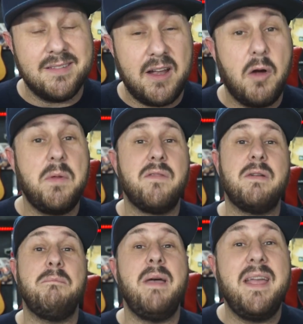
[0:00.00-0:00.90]
and I hope you have an
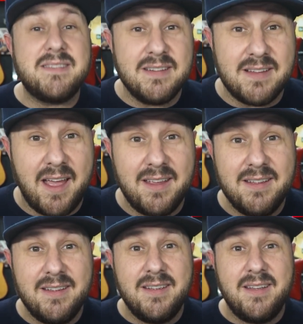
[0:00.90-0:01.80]
amazing day,
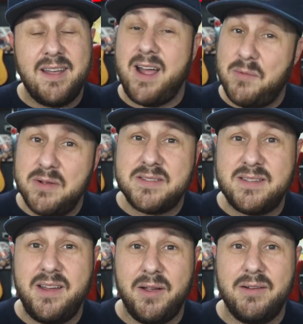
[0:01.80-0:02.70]
and I will
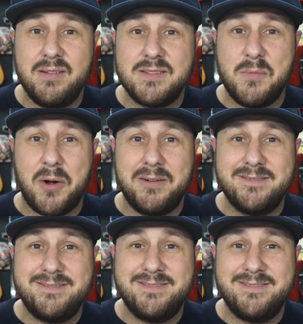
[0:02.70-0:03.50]
see you tomorrow.